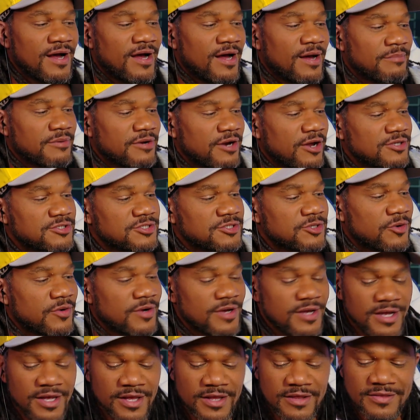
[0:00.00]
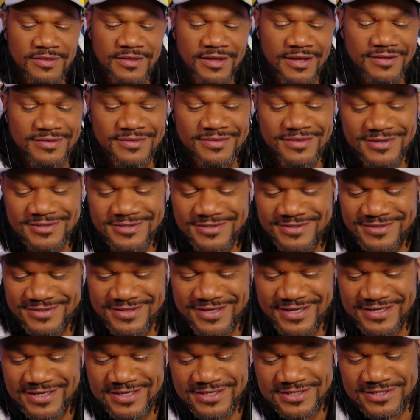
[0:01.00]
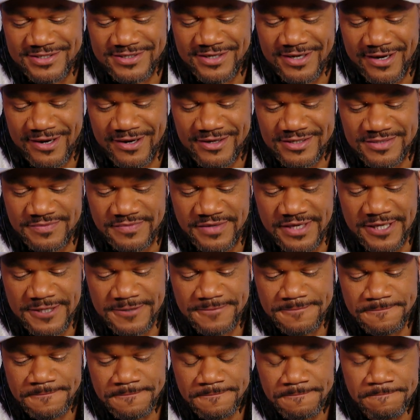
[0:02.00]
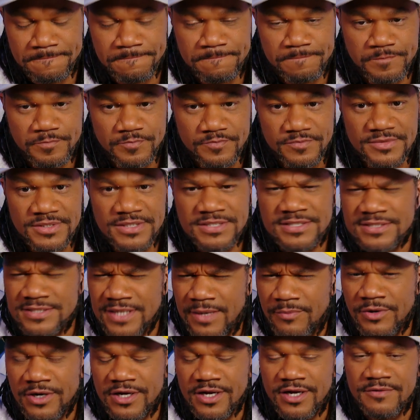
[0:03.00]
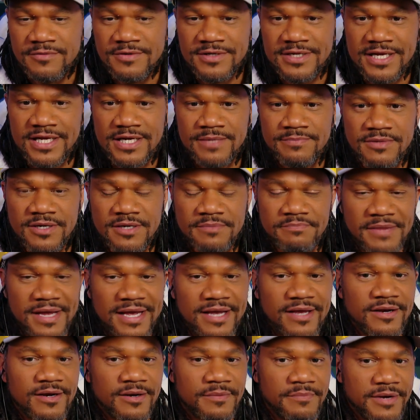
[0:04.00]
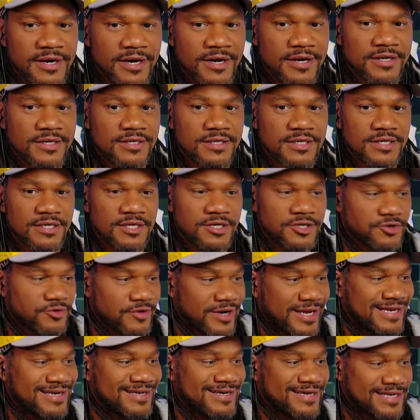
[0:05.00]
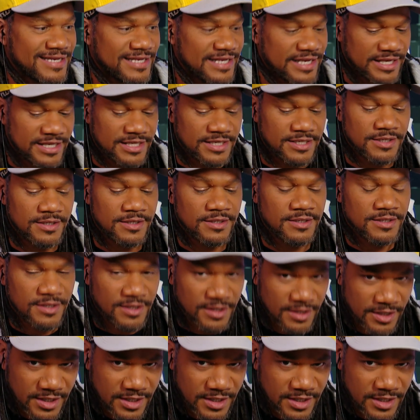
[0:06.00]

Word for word: But also, this just stuck out to me, somewhat unrelated, but Make America Great Again.